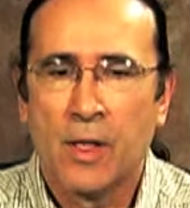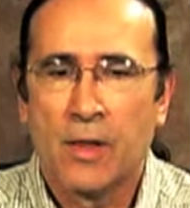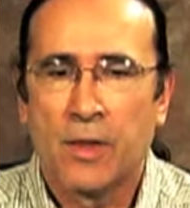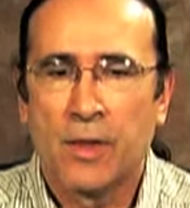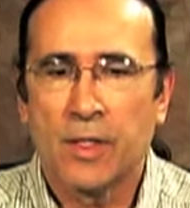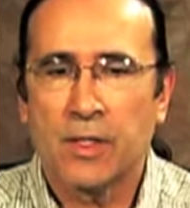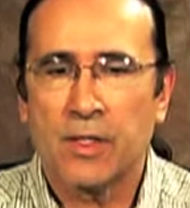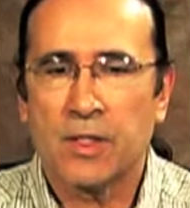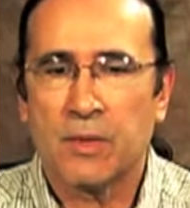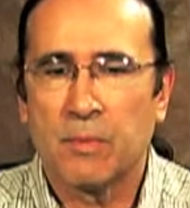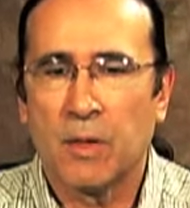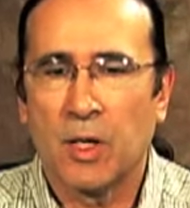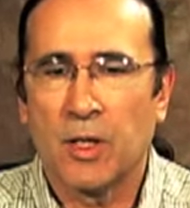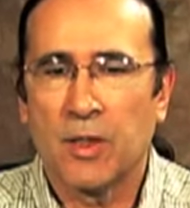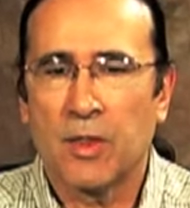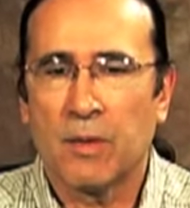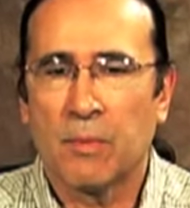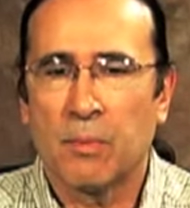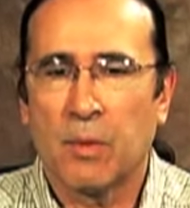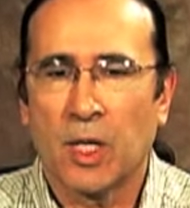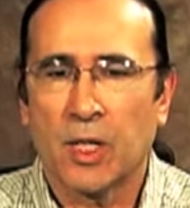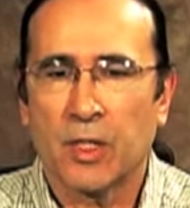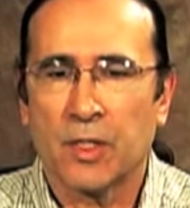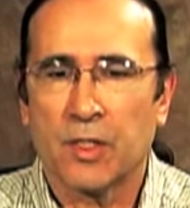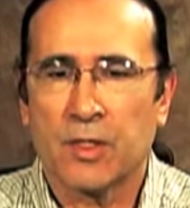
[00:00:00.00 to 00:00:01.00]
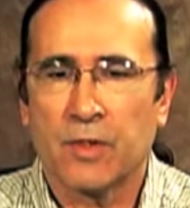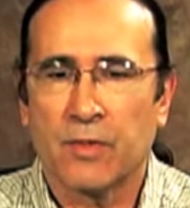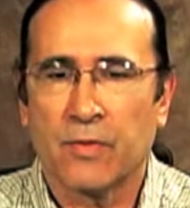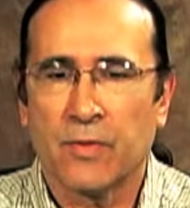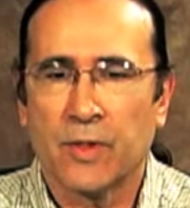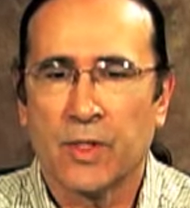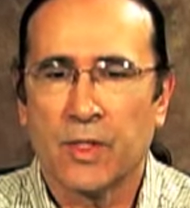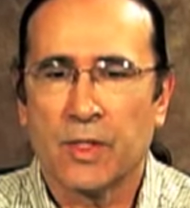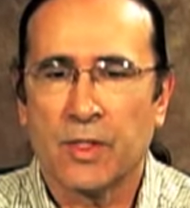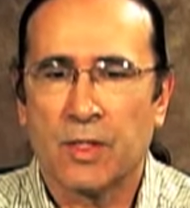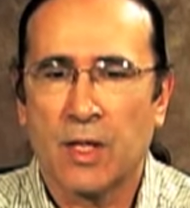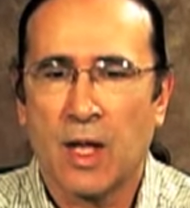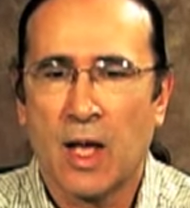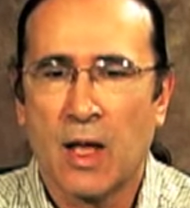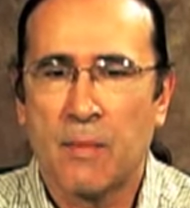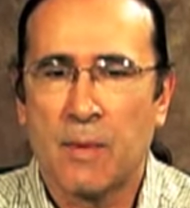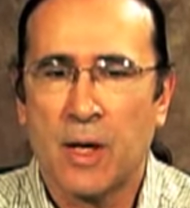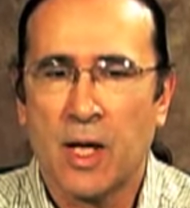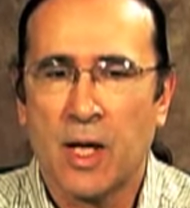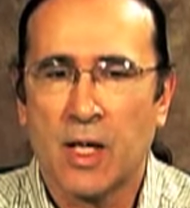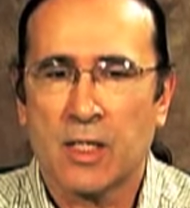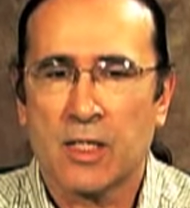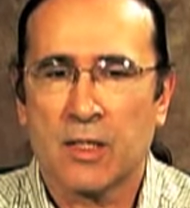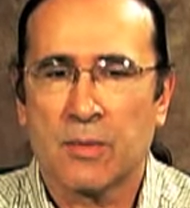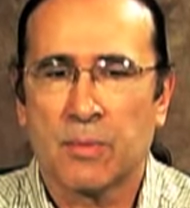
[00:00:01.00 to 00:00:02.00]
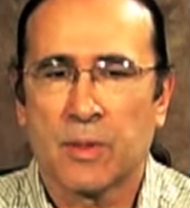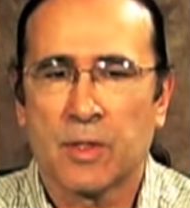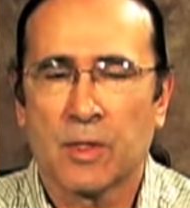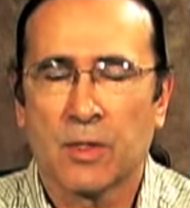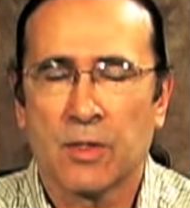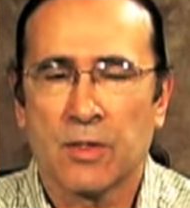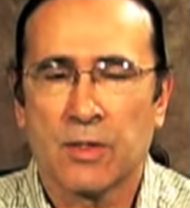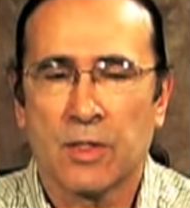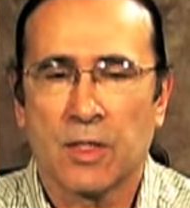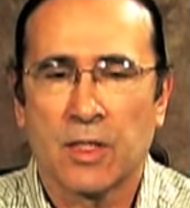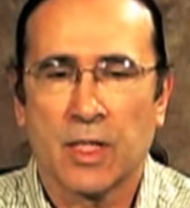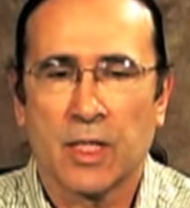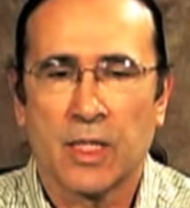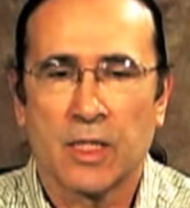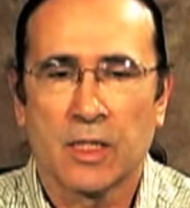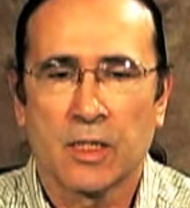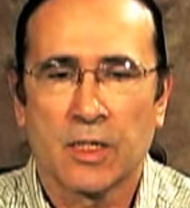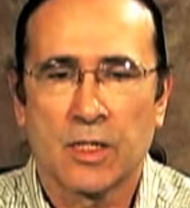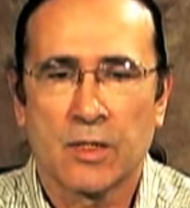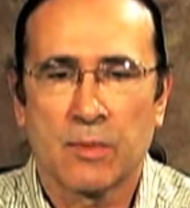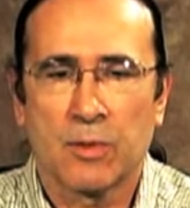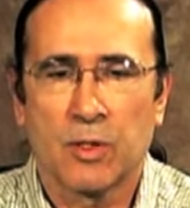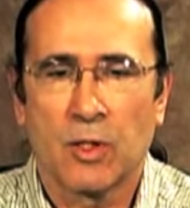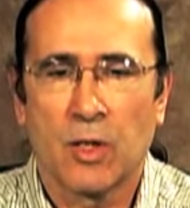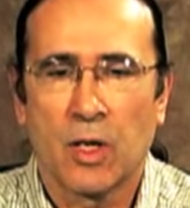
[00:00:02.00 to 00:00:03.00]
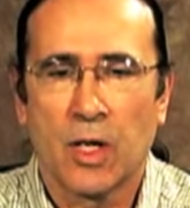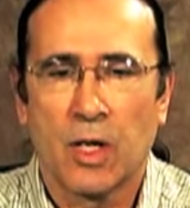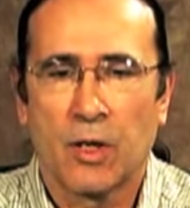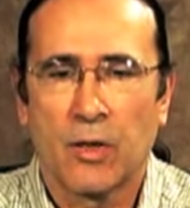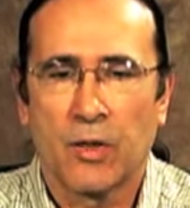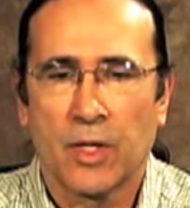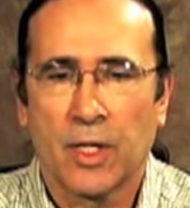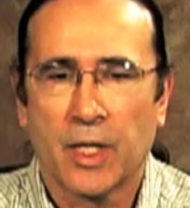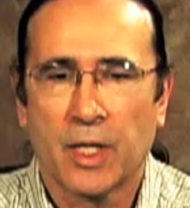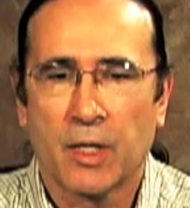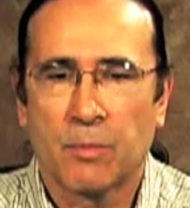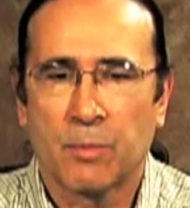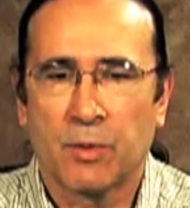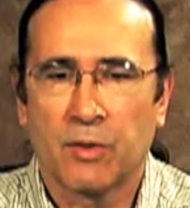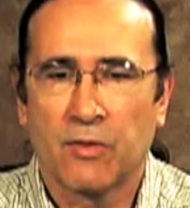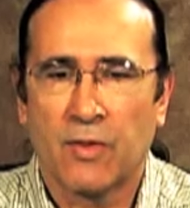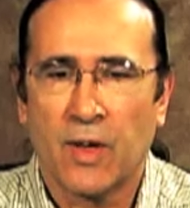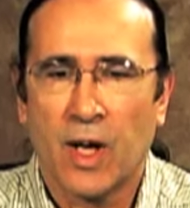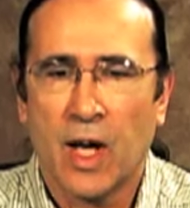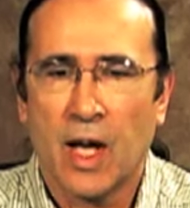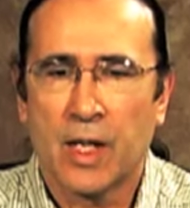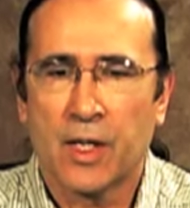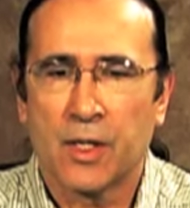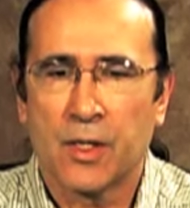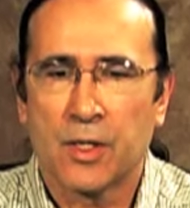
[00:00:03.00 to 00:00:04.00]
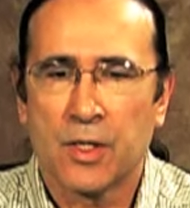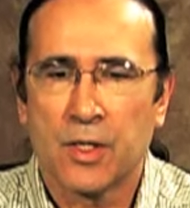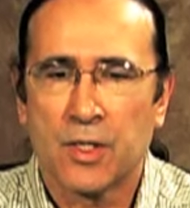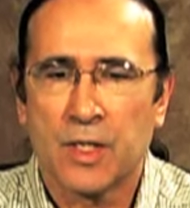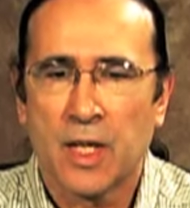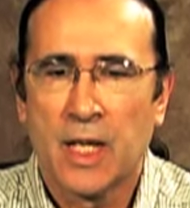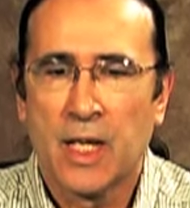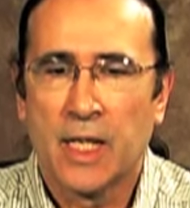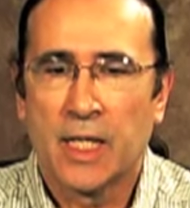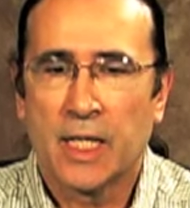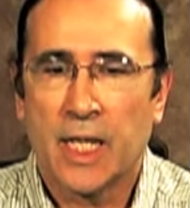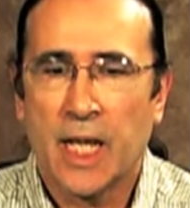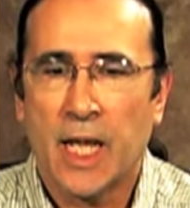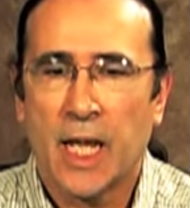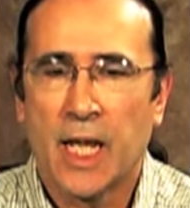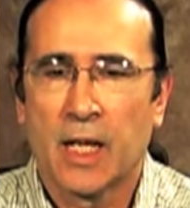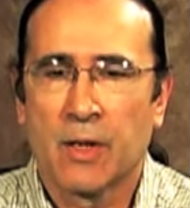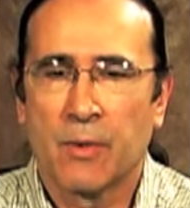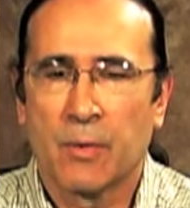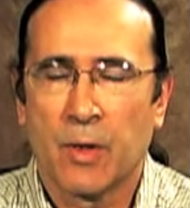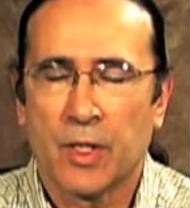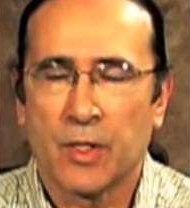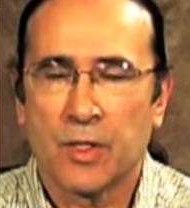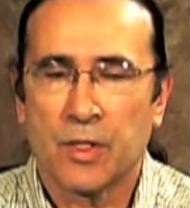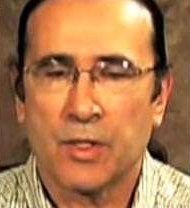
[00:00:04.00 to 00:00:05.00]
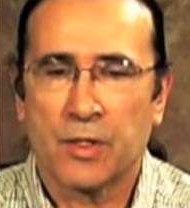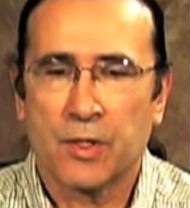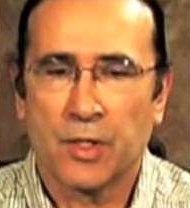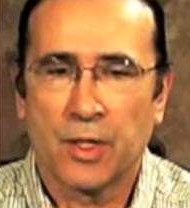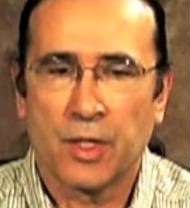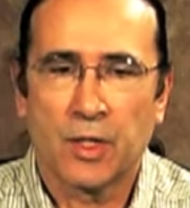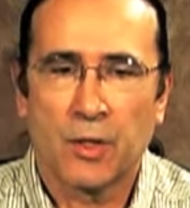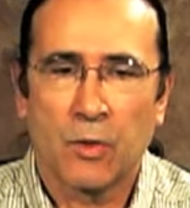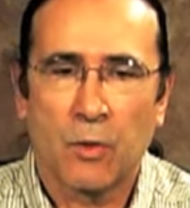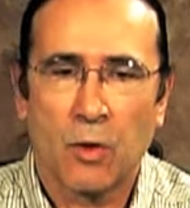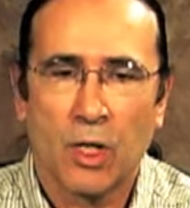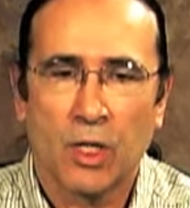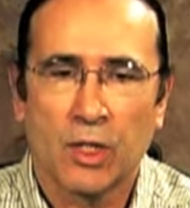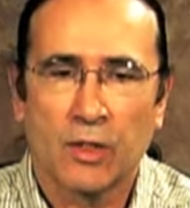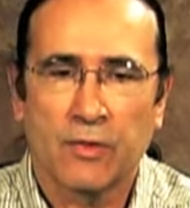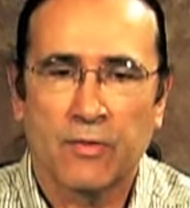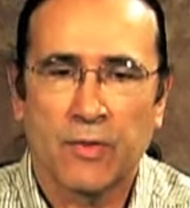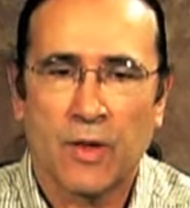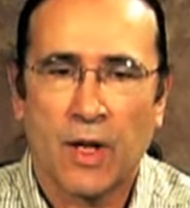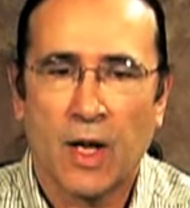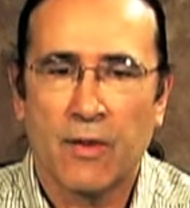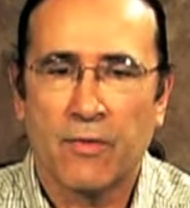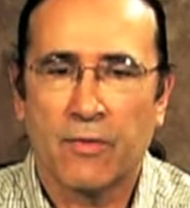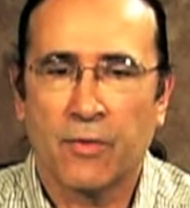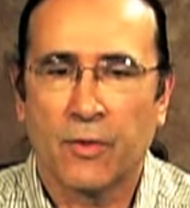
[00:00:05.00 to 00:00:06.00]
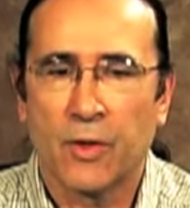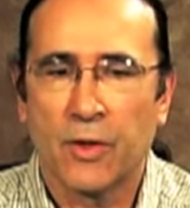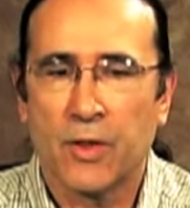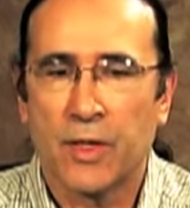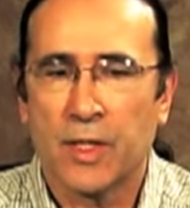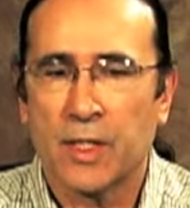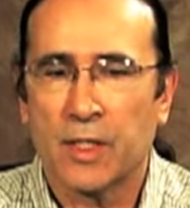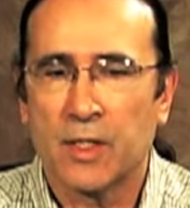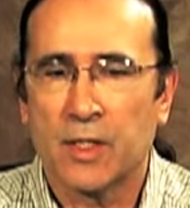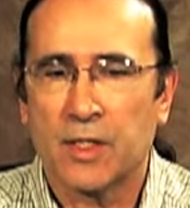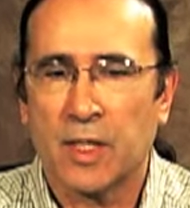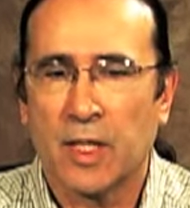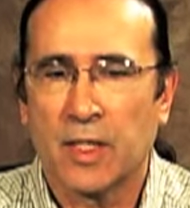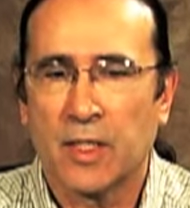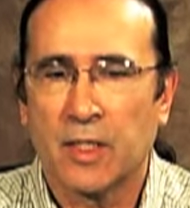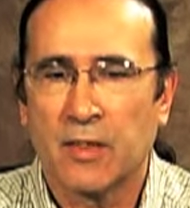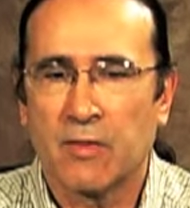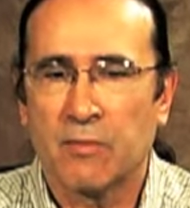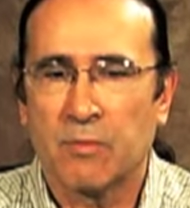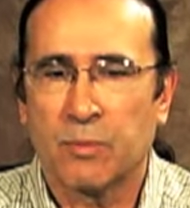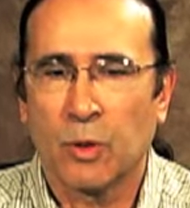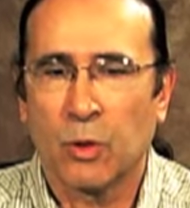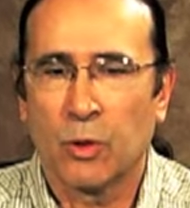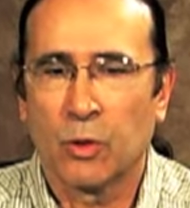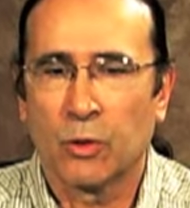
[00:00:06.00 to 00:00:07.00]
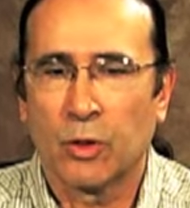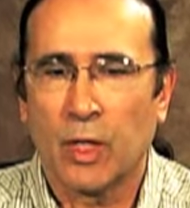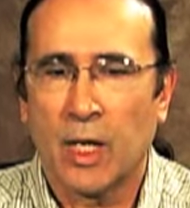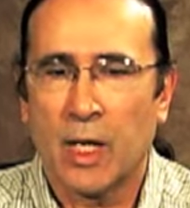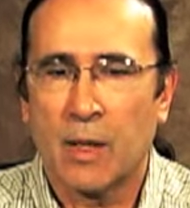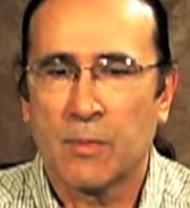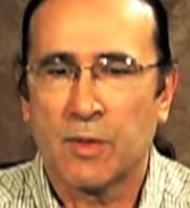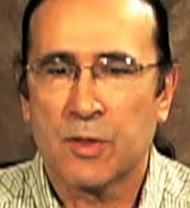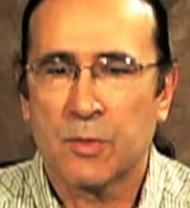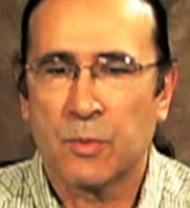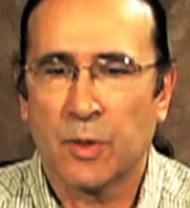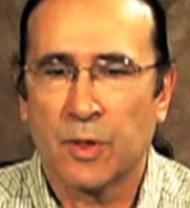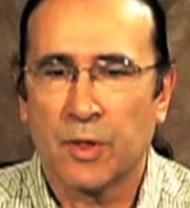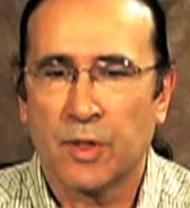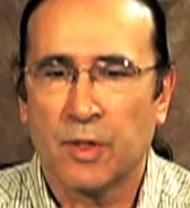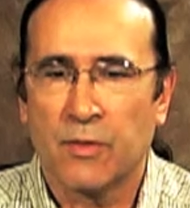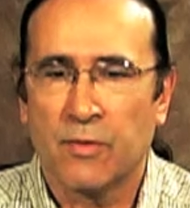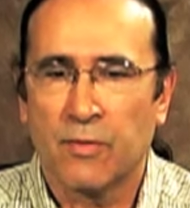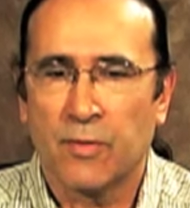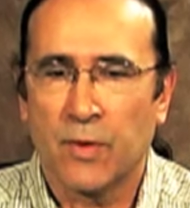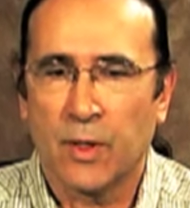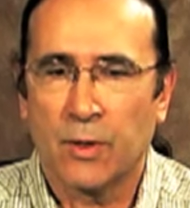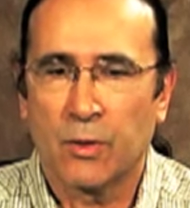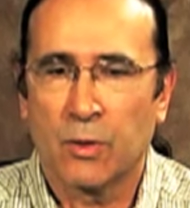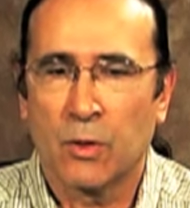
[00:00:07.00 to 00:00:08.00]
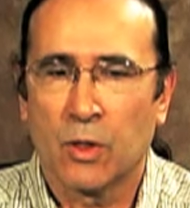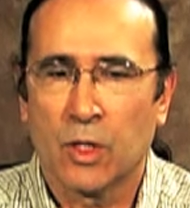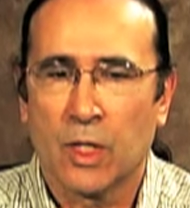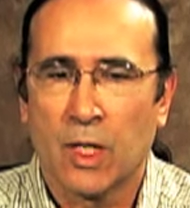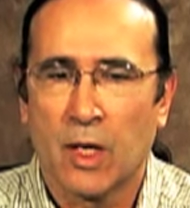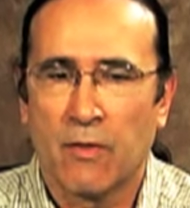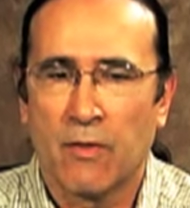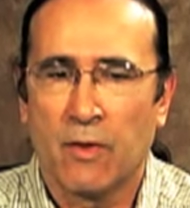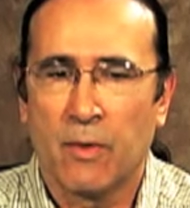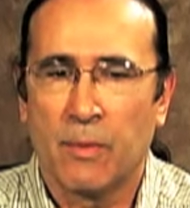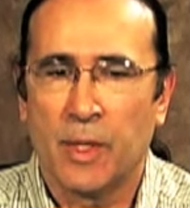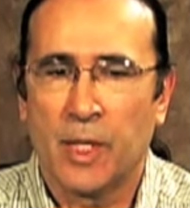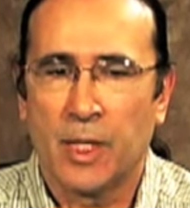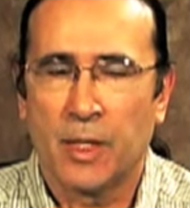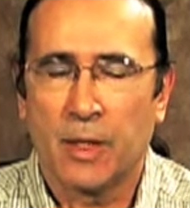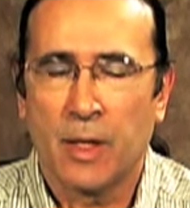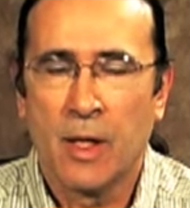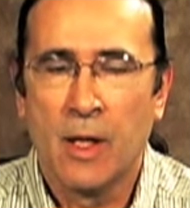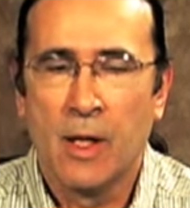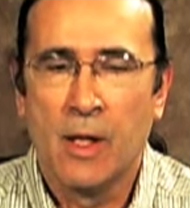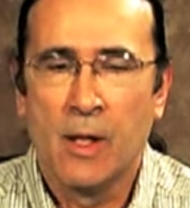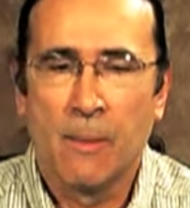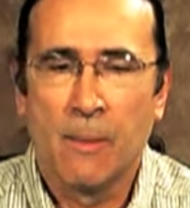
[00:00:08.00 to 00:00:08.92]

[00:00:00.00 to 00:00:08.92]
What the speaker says: this month marks the first time hospitals and eligible healthcare providers can register and qualify for the incentive programs with the federal government.